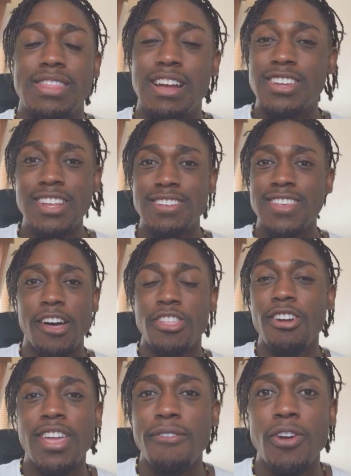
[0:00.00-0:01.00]
Now check this out,
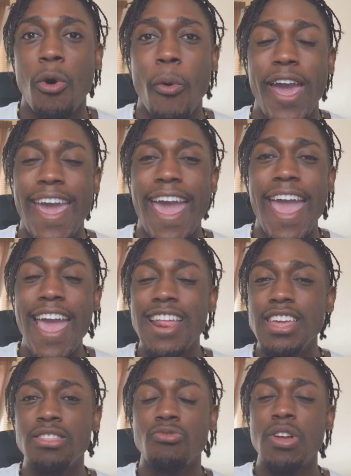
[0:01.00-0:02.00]
they're giving away
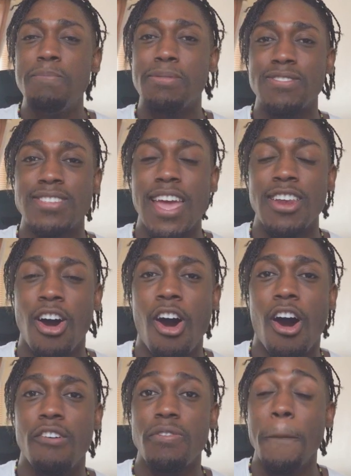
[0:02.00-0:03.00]
83% off